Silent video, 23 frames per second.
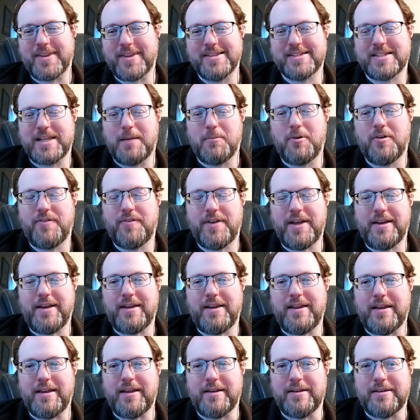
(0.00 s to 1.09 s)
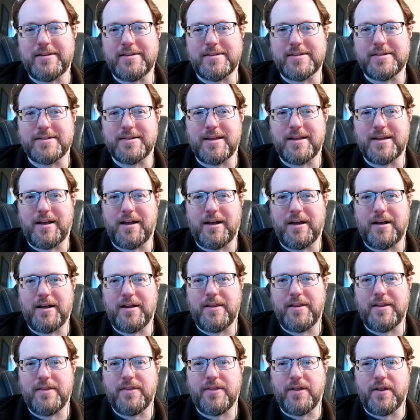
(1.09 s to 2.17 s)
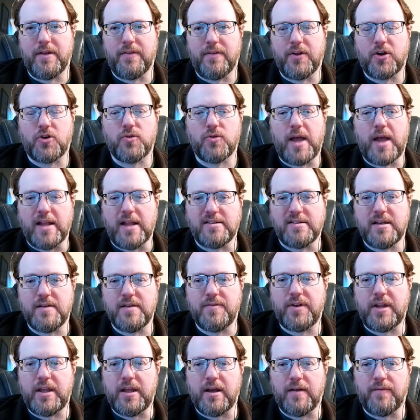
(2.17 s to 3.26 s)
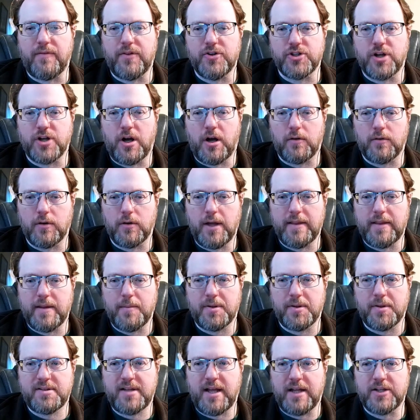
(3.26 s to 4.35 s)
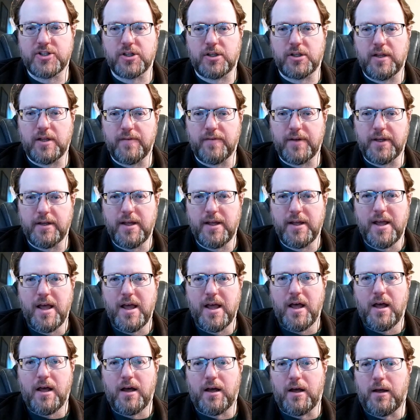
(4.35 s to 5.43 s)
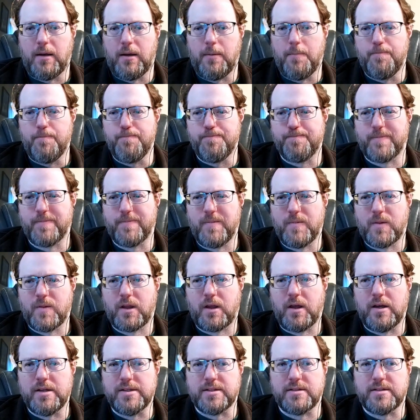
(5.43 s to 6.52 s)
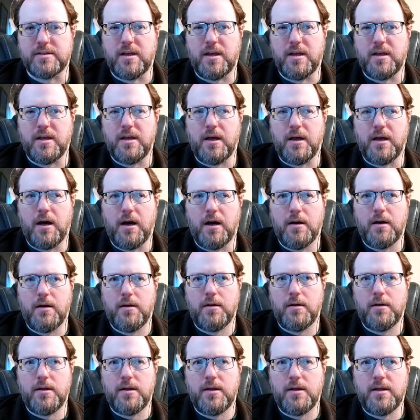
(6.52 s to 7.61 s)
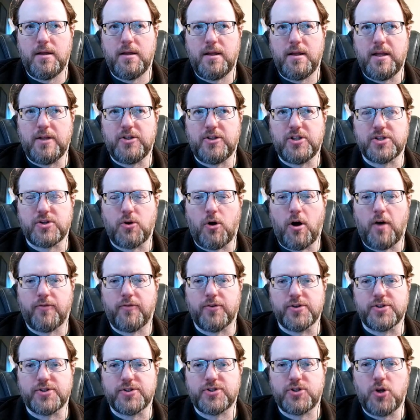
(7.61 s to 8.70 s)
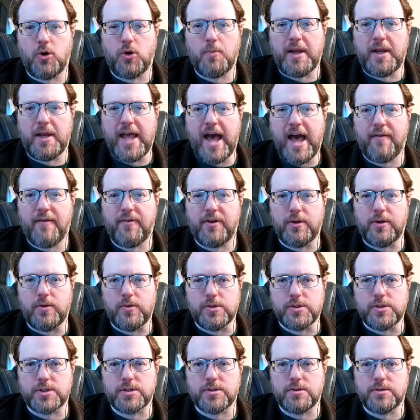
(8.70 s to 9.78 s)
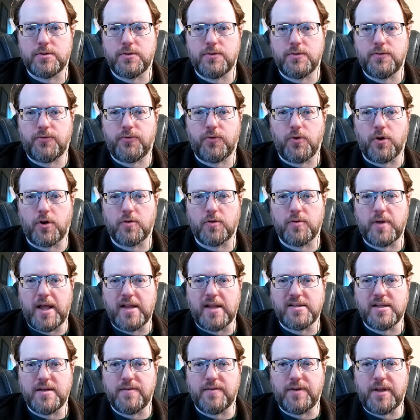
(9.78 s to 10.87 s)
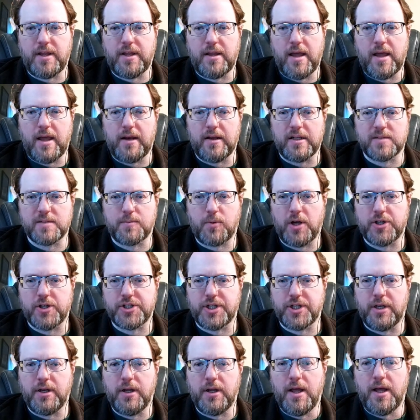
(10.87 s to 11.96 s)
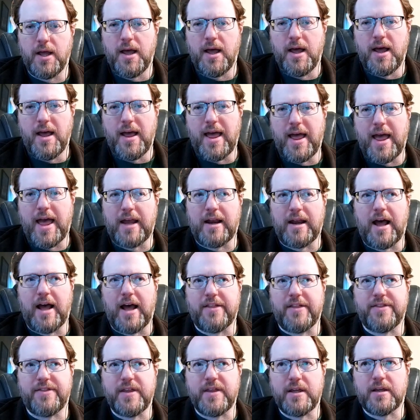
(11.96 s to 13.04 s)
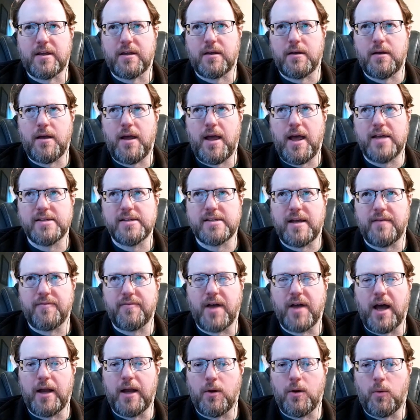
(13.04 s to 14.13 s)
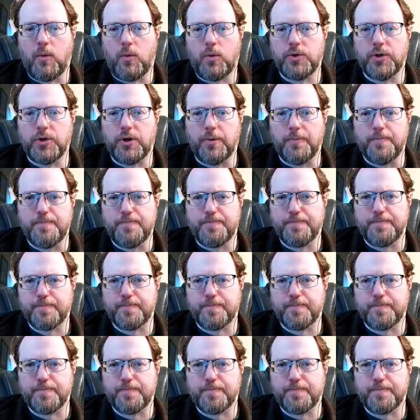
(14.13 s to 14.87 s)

Some of it is the creativity of the genre and the potential of it, because it just offers so many avenues for creativity and expression. And I think as I've gotten older,